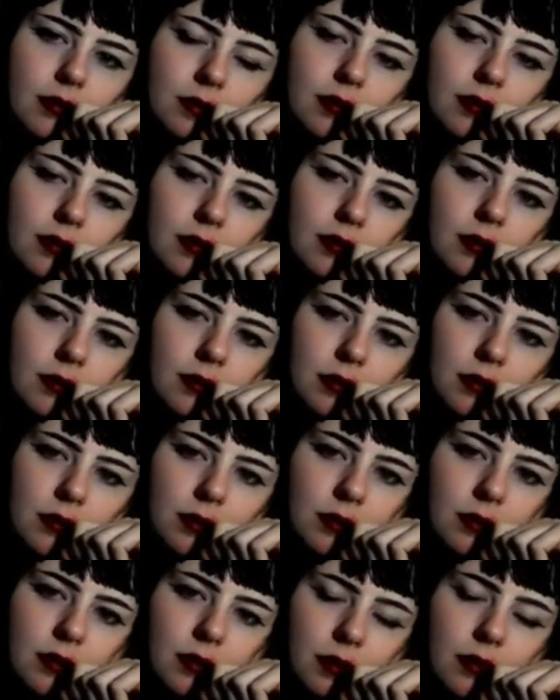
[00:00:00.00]
scared,
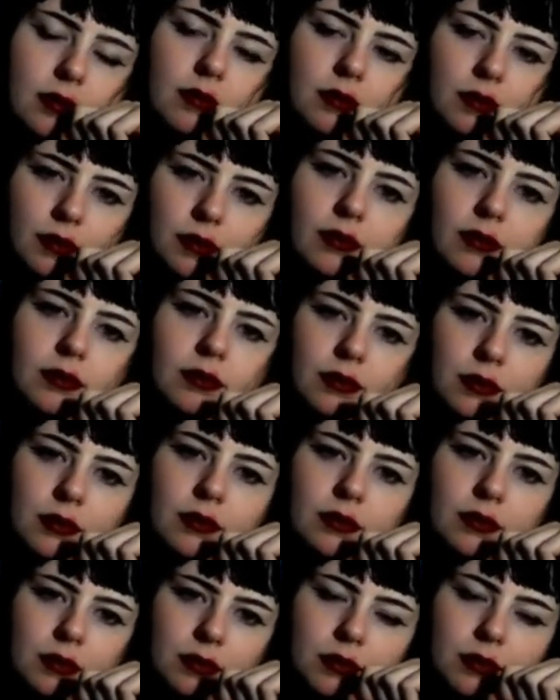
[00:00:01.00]
I really
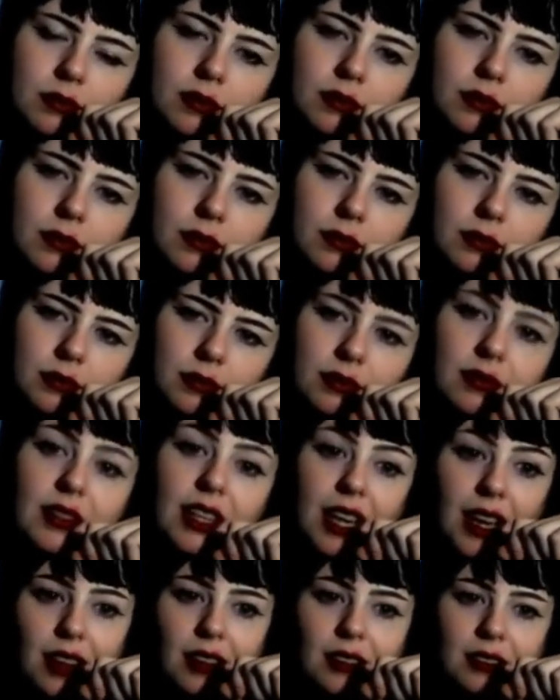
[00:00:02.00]
like that
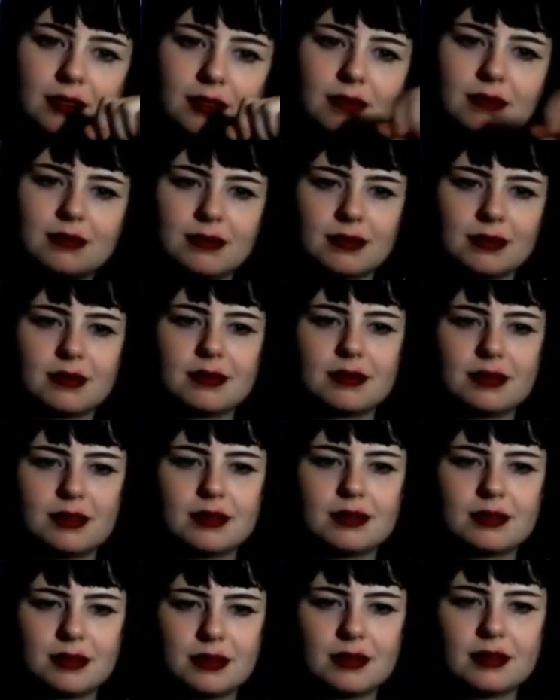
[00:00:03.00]
too.
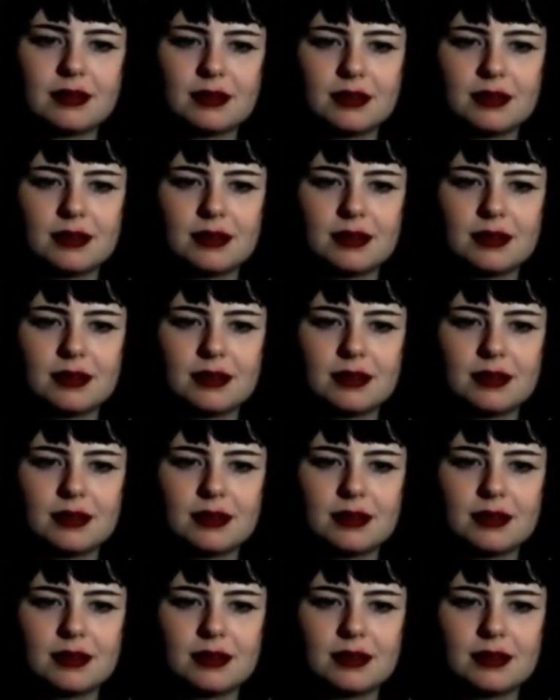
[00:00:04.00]
Mhm.